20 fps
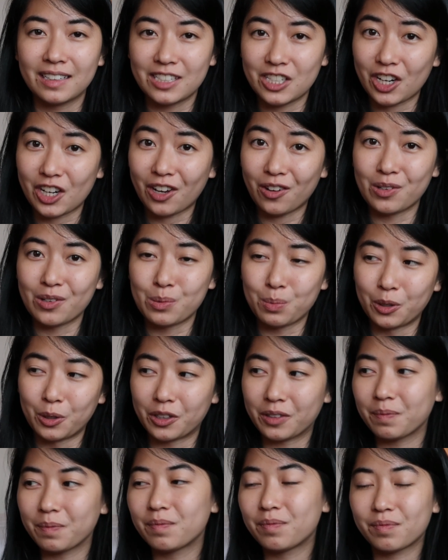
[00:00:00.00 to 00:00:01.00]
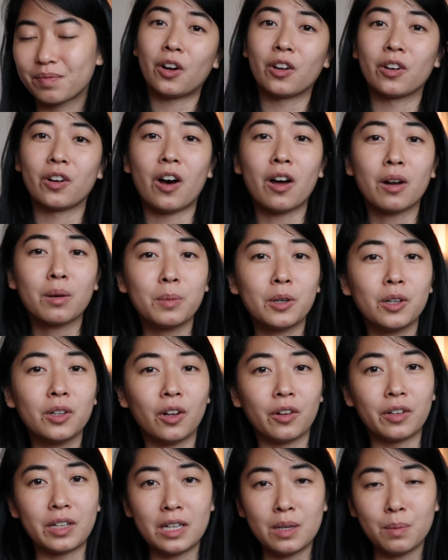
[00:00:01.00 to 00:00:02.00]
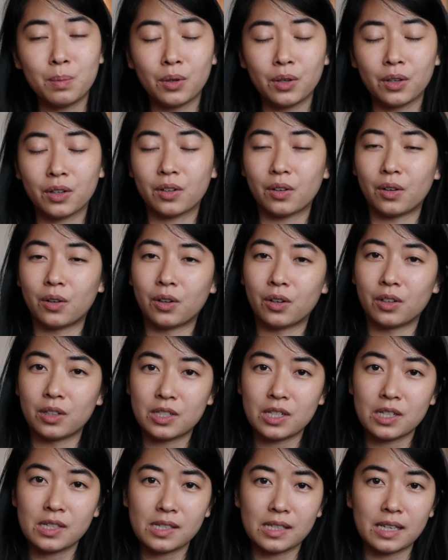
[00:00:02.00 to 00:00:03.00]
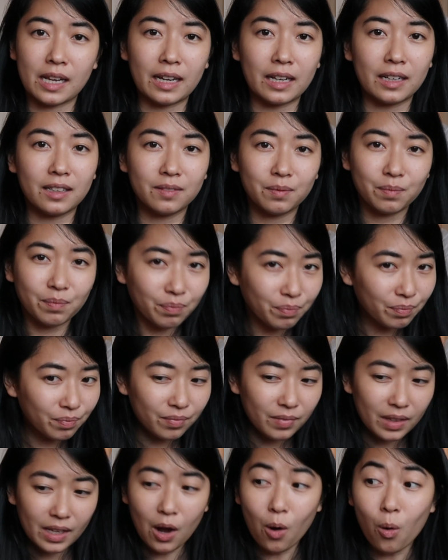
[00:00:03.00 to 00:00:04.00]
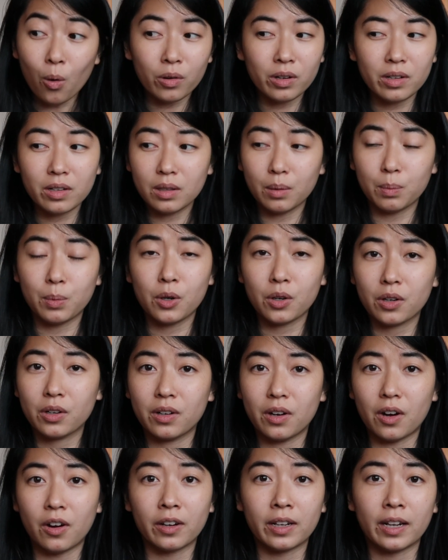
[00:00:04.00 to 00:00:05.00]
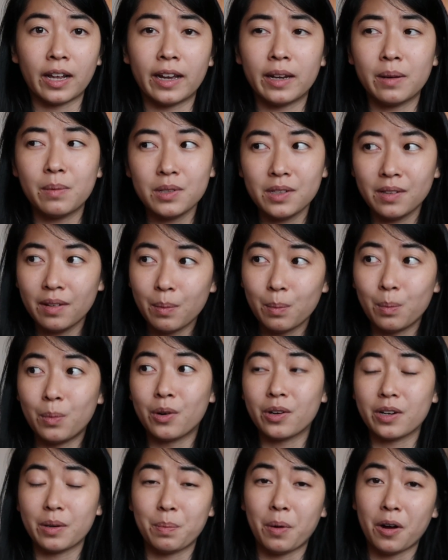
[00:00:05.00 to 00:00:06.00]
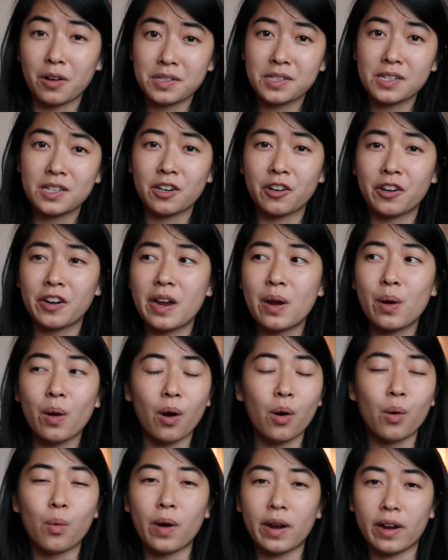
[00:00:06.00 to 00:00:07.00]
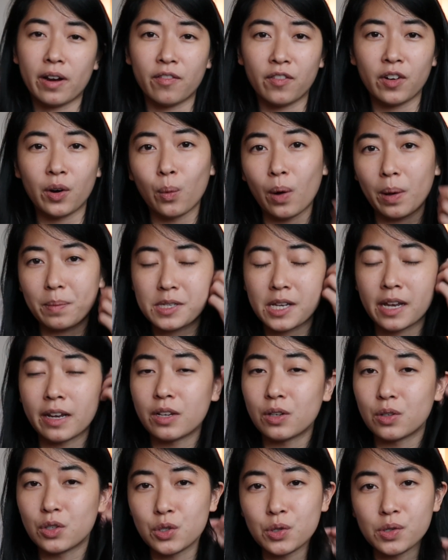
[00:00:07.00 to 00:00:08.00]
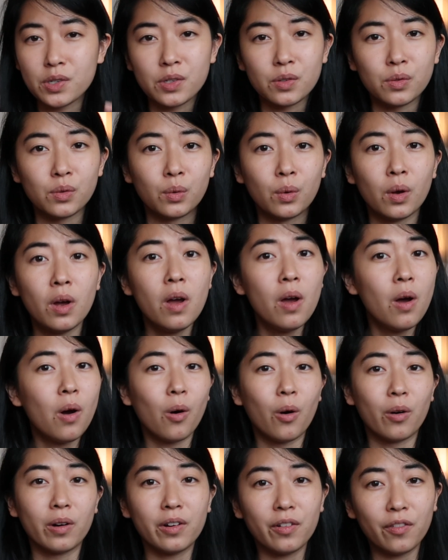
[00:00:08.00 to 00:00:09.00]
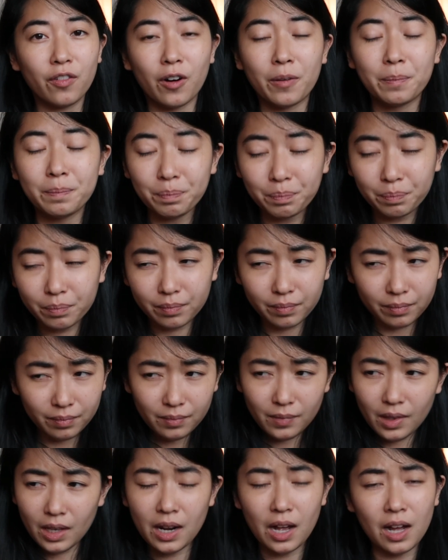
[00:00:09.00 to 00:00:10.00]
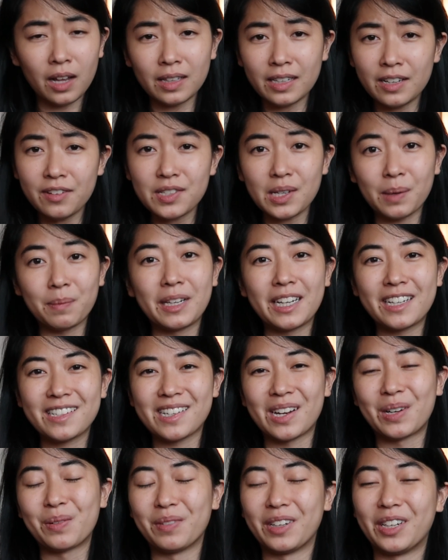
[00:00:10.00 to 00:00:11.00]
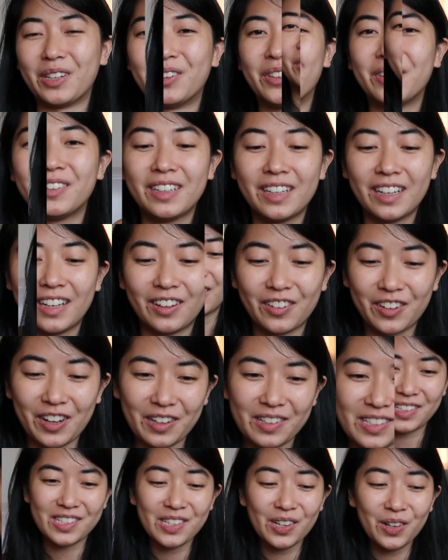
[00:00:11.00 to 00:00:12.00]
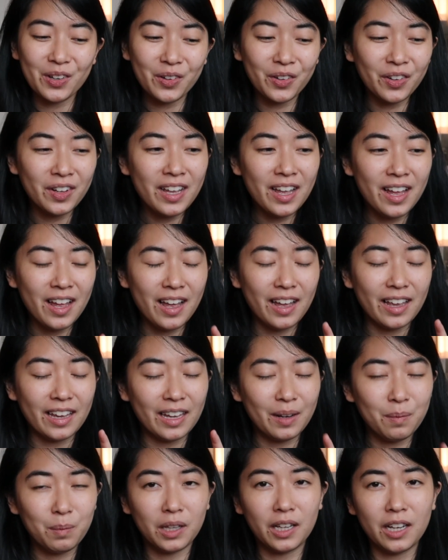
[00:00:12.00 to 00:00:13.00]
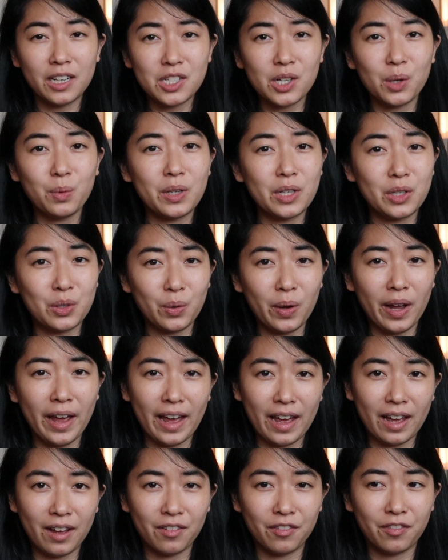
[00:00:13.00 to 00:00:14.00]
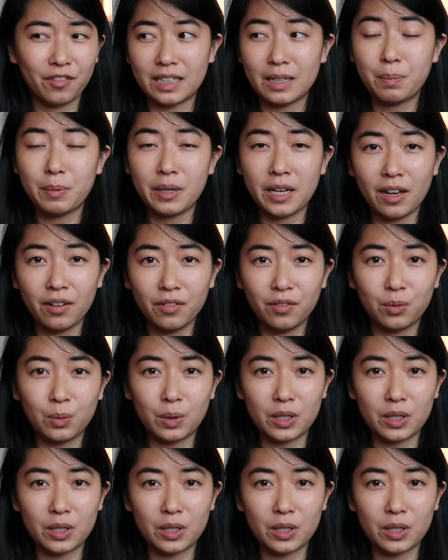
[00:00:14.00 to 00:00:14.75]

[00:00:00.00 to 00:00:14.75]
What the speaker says: Check out his book. On Audible or ebook, or just like order the book online, Book Depository, or whatever website you choose to order from. I'll leave some links down below. Okay, so in Malaysia we do have EPF,